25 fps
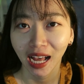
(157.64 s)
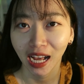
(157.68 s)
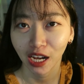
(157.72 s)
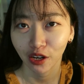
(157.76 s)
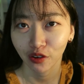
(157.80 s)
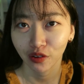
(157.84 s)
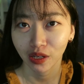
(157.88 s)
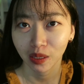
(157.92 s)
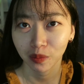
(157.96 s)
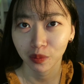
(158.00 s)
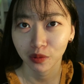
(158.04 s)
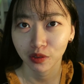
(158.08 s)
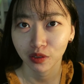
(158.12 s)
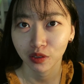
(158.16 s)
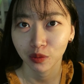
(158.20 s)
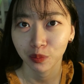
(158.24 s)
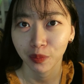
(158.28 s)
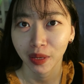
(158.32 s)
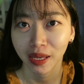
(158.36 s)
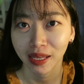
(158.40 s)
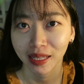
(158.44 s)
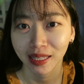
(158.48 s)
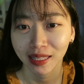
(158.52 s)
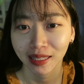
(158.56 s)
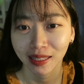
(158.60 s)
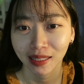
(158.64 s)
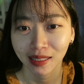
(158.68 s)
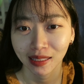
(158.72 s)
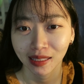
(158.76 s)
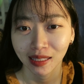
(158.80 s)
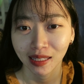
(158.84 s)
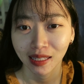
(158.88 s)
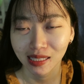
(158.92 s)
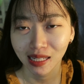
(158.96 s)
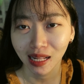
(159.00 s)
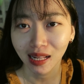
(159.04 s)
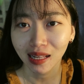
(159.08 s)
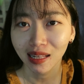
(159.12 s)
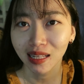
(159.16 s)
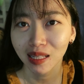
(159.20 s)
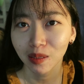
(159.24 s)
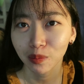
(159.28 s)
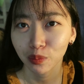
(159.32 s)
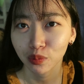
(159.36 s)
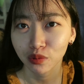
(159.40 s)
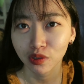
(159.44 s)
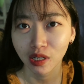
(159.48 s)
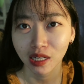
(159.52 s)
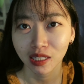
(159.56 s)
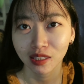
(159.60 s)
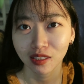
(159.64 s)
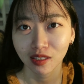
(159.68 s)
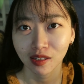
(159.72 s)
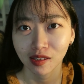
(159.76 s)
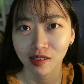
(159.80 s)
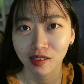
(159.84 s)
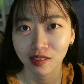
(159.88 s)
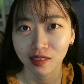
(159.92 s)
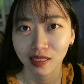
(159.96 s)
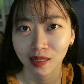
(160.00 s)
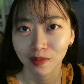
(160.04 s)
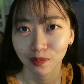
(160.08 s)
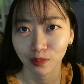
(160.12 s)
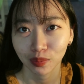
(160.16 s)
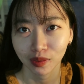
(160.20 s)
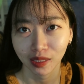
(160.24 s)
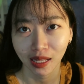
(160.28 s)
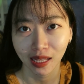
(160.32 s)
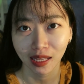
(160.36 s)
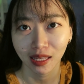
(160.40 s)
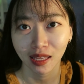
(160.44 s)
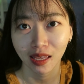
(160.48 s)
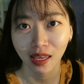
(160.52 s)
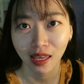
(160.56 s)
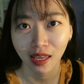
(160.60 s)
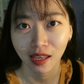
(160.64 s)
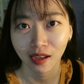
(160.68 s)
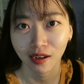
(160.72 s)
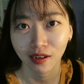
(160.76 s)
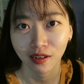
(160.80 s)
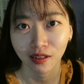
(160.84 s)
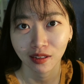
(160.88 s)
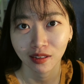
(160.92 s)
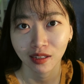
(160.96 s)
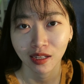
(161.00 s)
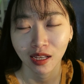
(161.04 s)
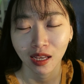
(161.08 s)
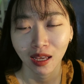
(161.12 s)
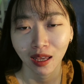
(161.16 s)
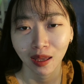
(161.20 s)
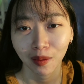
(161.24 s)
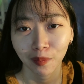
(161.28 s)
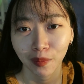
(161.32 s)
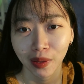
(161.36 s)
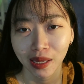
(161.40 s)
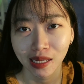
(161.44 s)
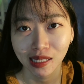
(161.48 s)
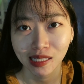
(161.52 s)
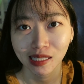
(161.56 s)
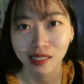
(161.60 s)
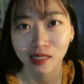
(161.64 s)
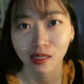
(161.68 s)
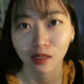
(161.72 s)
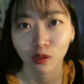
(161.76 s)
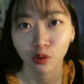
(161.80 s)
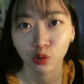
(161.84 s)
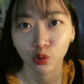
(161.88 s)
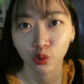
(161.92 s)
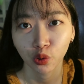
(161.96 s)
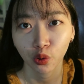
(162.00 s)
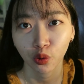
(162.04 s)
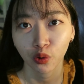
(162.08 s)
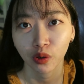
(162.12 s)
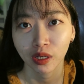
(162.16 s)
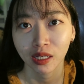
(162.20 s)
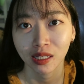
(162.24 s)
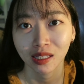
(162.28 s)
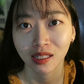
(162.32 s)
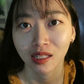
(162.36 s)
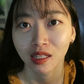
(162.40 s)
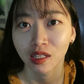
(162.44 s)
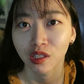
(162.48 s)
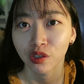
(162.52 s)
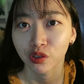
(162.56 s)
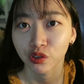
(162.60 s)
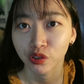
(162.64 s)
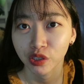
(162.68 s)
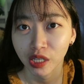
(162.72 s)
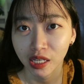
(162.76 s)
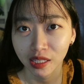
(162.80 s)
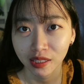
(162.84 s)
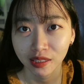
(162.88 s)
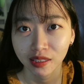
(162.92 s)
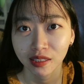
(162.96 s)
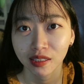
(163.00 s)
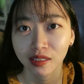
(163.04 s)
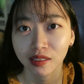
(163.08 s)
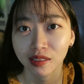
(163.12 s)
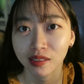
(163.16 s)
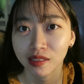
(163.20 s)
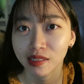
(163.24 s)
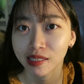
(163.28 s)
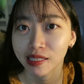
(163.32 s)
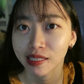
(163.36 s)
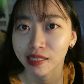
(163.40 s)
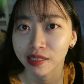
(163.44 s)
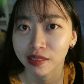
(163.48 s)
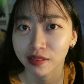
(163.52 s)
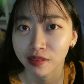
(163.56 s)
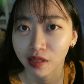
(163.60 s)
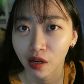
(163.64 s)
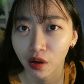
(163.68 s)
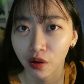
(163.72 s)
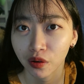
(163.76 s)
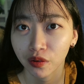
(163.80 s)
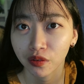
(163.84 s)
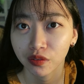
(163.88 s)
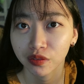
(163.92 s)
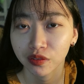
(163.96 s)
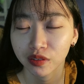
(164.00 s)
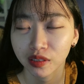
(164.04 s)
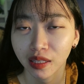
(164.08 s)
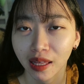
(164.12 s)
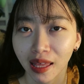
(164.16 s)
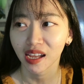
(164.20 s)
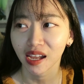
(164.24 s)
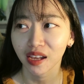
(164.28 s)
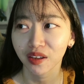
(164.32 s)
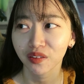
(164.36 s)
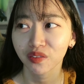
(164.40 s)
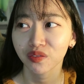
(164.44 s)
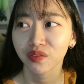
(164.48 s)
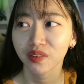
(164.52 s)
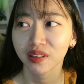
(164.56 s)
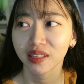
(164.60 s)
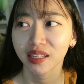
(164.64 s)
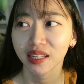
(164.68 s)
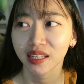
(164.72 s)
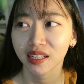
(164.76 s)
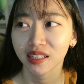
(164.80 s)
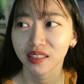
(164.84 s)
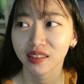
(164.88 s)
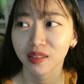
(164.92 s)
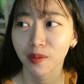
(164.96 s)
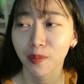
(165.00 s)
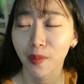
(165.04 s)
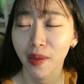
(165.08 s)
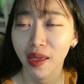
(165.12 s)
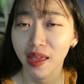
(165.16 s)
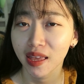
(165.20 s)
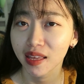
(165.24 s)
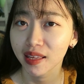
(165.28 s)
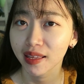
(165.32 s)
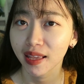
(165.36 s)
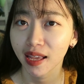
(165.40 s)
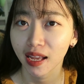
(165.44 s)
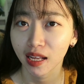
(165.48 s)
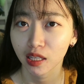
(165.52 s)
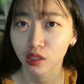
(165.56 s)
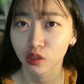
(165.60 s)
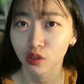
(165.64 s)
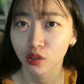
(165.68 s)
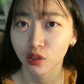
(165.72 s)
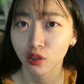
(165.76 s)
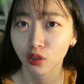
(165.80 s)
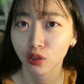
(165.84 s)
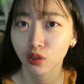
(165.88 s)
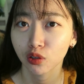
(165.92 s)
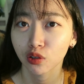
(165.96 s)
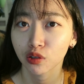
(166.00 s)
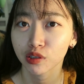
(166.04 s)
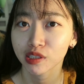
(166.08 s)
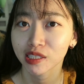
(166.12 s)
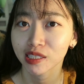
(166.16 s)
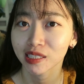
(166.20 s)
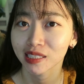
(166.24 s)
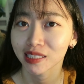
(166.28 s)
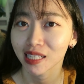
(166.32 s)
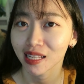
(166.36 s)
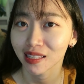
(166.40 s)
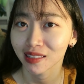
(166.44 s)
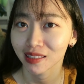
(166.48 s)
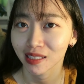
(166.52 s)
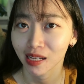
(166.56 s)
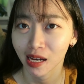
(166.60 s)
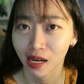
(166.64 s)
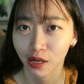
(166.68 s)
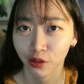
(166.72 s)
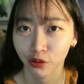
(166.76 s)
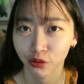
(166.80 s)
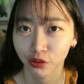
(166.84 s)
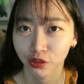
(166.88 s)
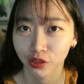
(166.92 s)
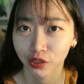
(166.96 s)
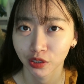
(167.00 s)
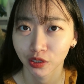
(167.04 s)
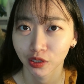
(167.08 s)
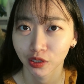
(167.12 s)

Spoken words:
However, making slightly brighter than black hair makes the drawing gentle, soft. I feel like the main character looks stand out.